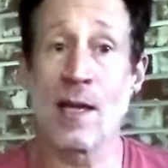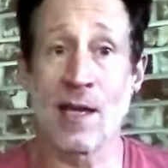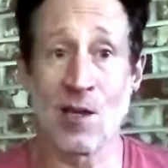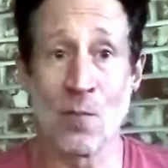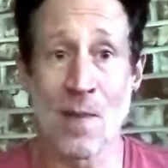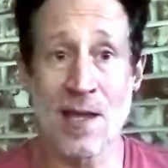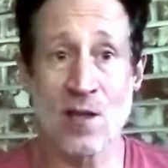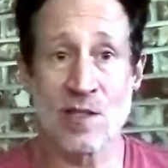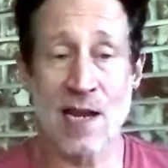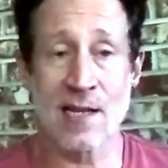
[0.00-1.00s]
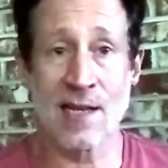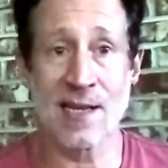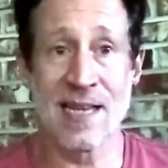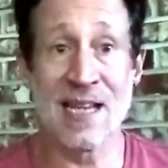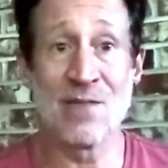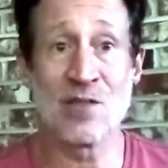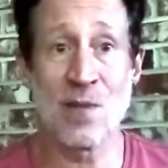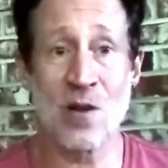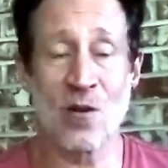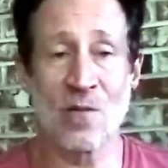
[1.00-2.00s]
It'll make you sound like a native
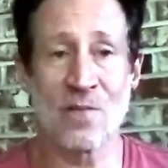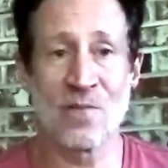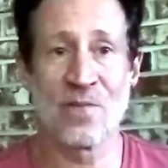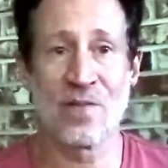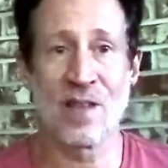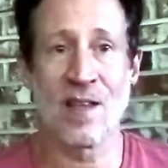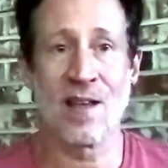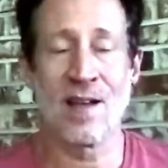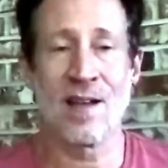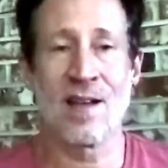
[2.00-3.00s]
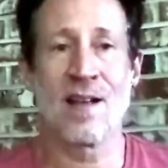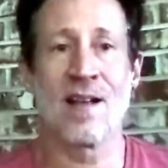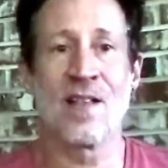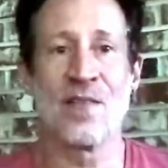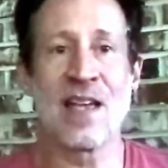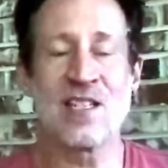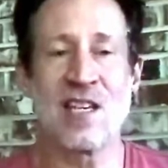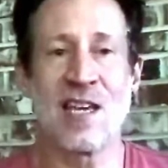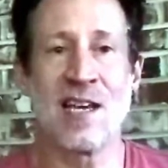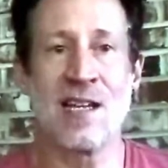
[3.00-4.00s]
speaker. Thanks
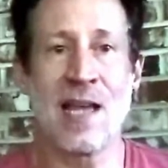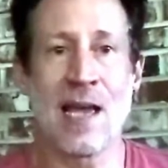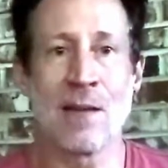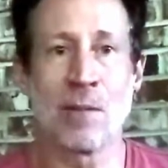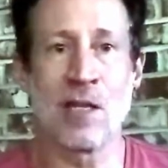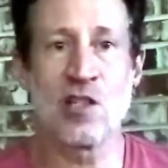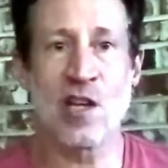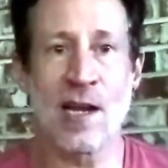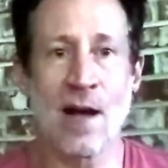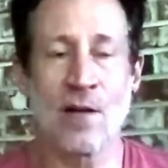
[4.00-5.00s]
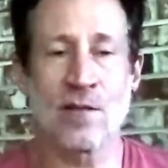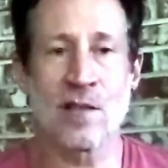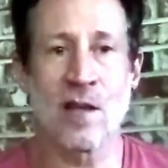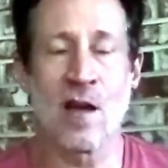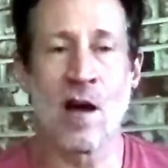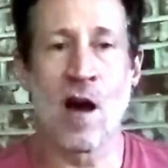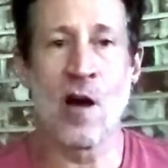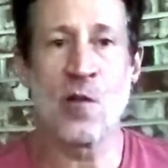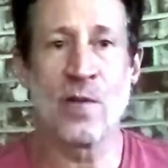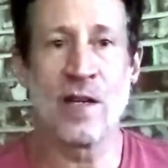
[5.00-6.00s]
again, and please check out
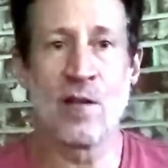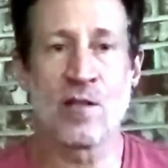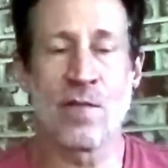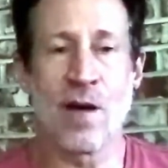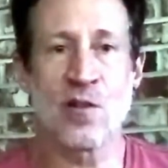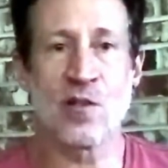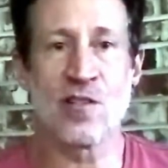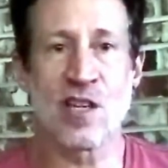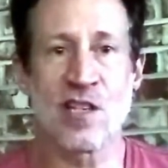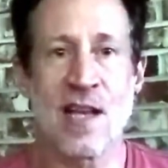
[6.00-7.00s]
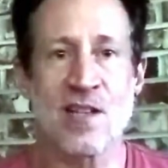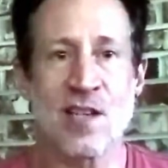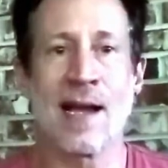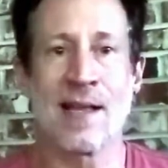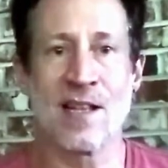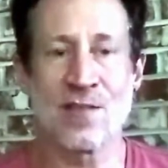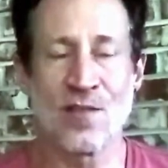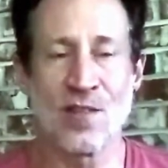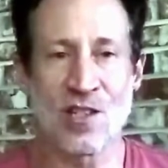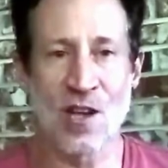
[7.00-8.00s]
other videos of ours on success. Lots of
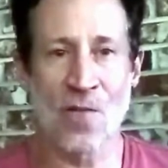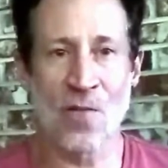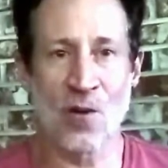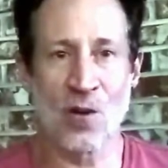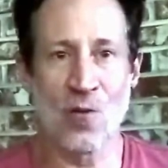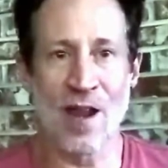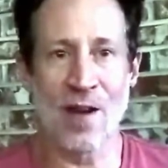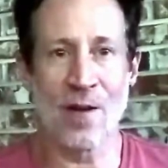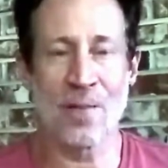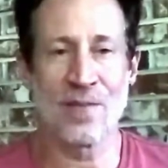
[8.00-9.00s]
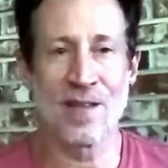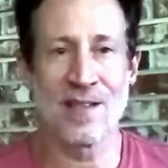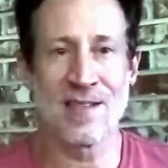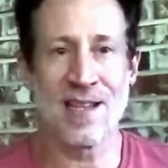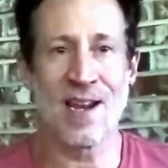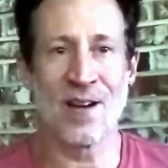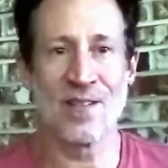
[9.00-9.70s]
good stuff for you there. Take care.